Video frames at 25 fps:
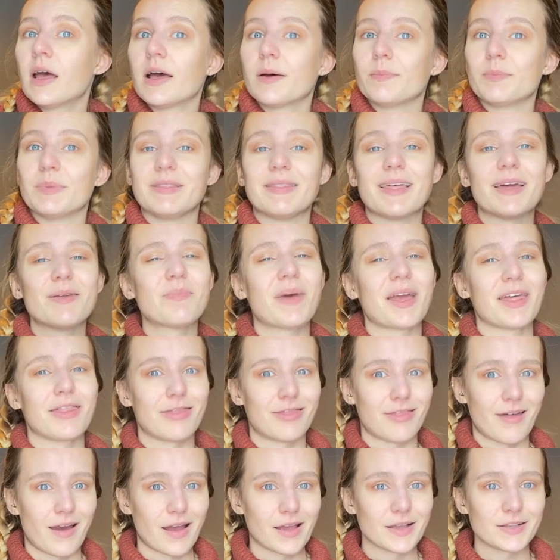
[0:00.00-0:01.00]
But then my
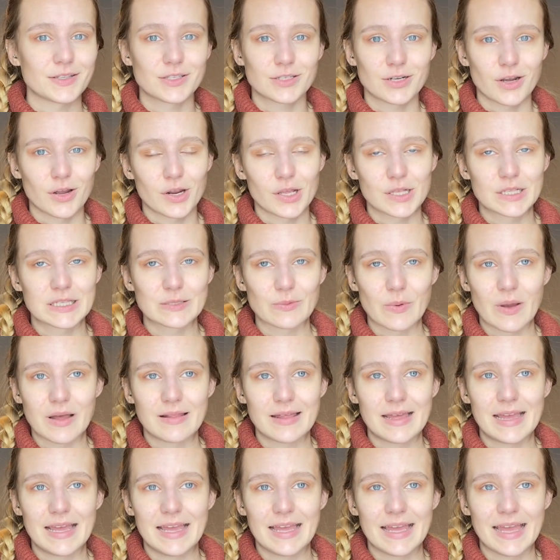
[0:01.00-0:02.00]
thighs started
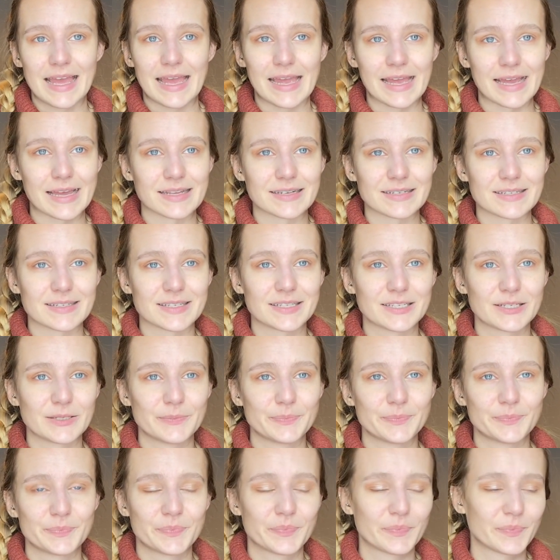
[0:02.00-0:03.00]
swelling and,
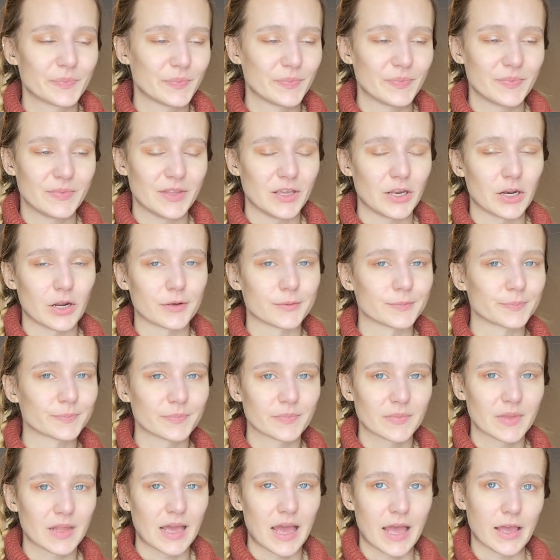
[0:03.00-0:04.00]
you know,
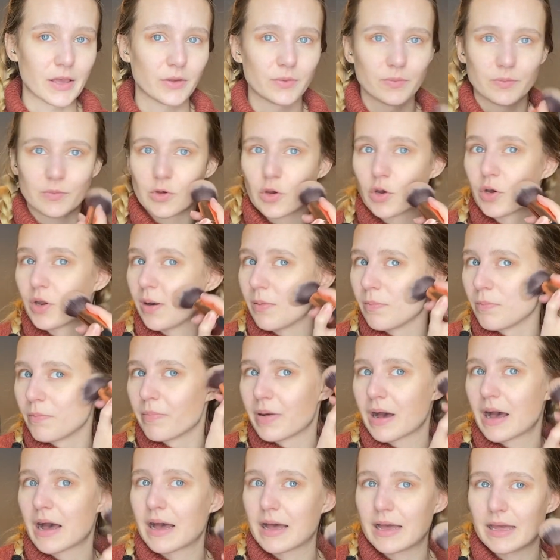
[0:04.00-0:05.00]
I couldn't
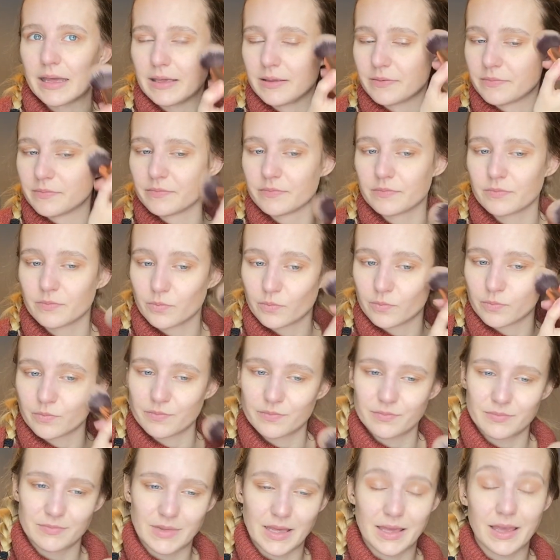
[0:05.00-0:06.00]
buy,
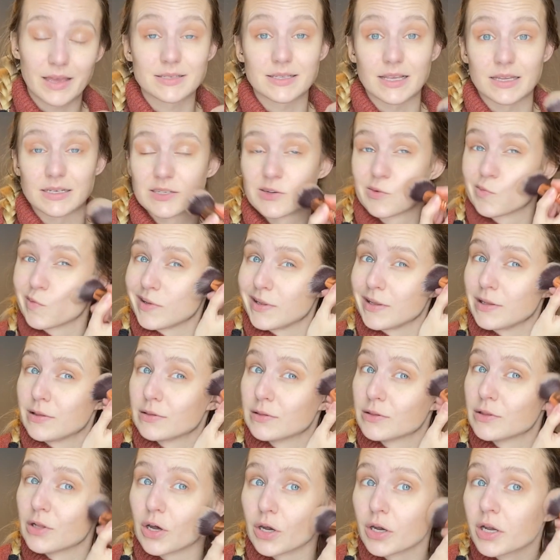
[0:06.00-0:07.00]
I guess I didn't really
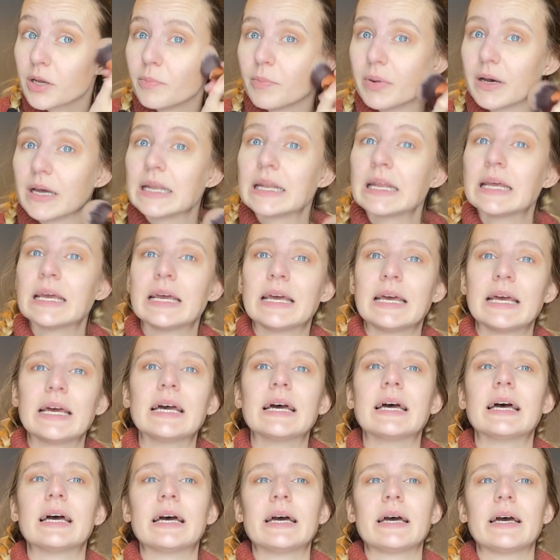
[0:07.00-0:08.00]
look, but
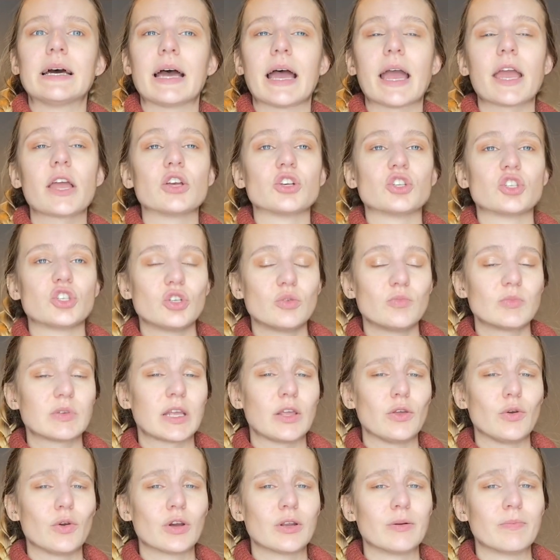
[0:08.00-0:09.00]
I assumed that
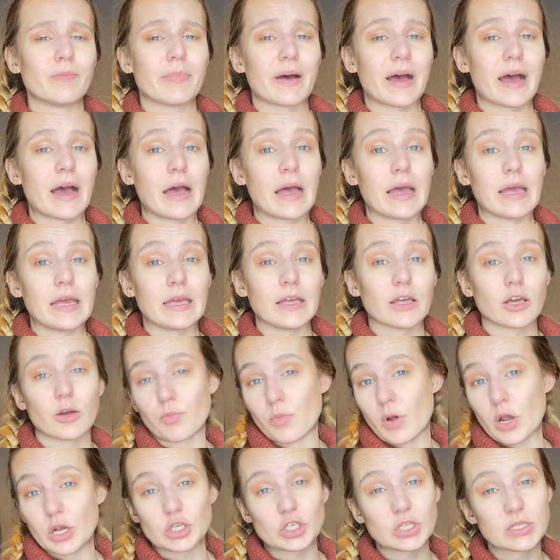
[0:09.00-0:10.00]
you couldn't buy
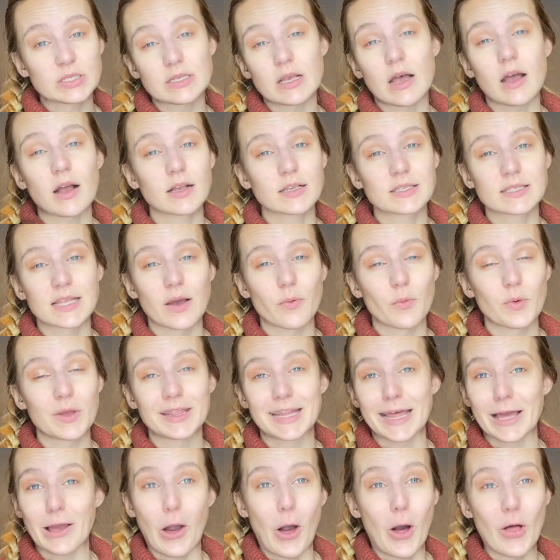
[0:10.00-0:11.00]
compression socks that went
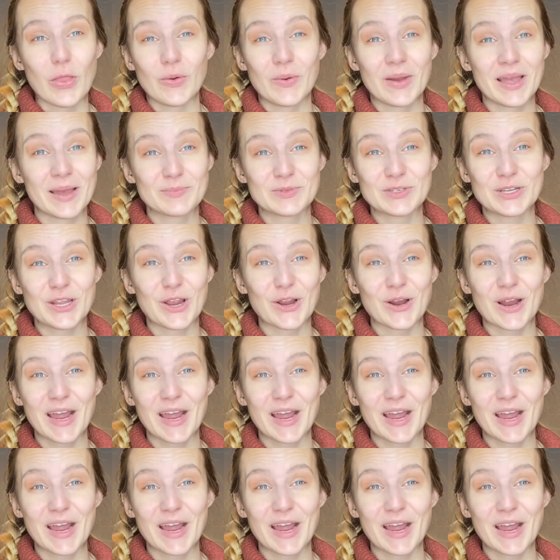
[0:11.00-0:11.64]
like all the way up to your